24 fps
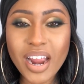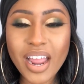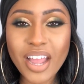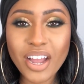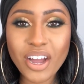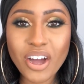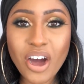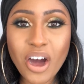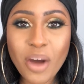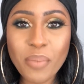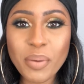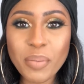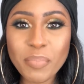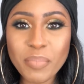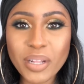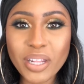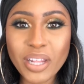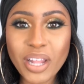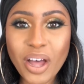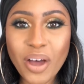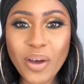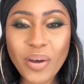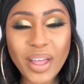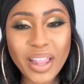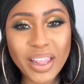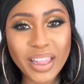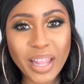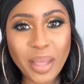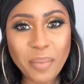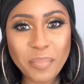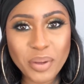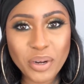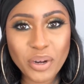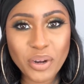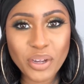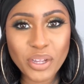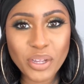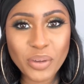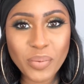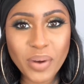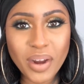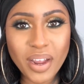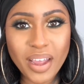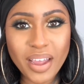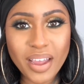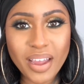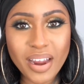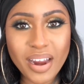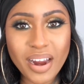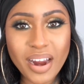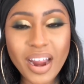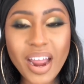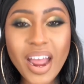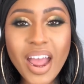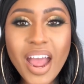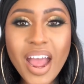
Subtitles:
and comment below and let me know you were here.